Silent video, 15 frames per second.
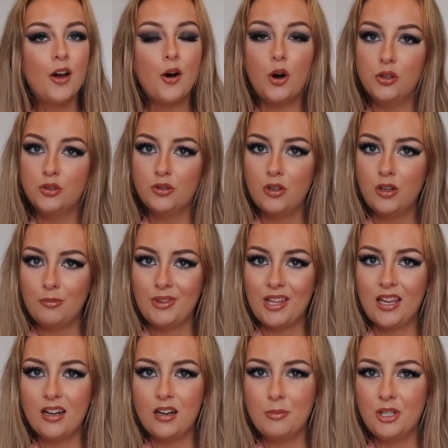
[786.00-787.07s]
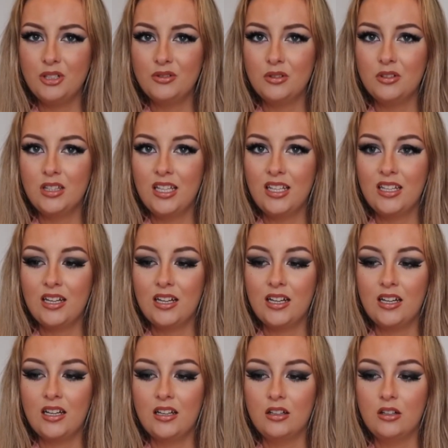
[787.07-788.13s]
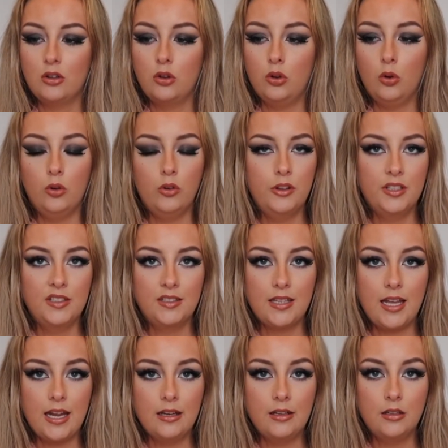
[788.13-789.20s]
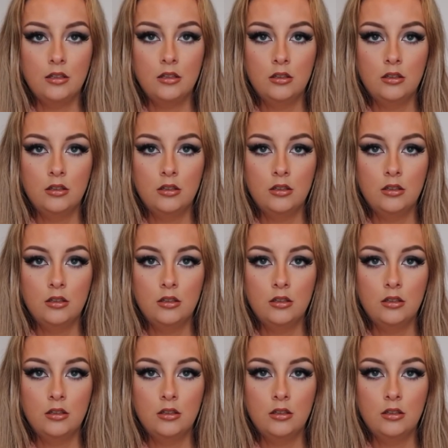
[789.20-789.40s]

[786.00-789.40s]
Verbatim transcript: Also, I'm thinking about doing like a clothes thing,